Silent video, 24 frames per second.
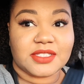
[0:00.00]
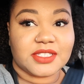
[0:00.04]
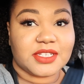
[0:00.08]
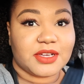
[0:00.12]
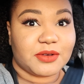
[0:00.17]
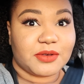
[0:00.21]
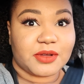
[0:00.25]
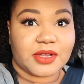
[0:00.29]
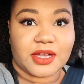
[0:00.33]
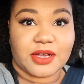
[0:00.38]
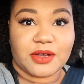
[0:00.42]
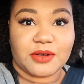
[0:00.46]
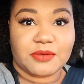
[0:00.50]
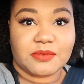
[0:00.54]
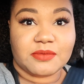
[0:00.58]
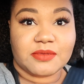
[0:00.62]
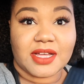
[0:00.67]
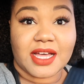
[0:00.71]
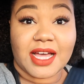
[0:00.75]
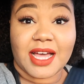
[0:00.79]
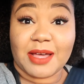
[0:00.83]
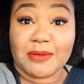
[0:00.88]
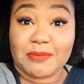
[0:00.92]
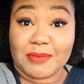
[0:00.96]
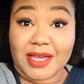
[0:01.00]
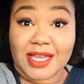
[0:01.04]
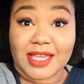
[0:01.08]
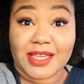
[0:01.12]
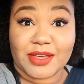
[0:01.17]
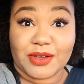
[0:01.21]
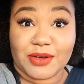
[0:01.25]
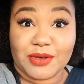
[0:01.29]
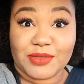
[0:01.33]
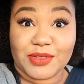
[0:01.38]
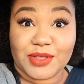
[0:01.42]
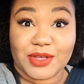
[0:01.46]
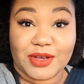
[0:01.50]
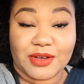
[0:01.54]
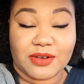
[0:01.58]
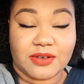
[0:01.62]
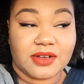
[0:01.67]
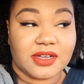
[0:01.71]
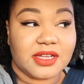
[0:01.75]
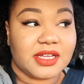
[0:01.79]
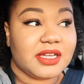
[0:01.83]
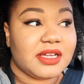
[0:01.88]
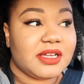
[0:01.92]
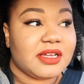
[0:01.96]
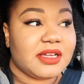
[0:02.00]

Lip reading: don't go. I might go though.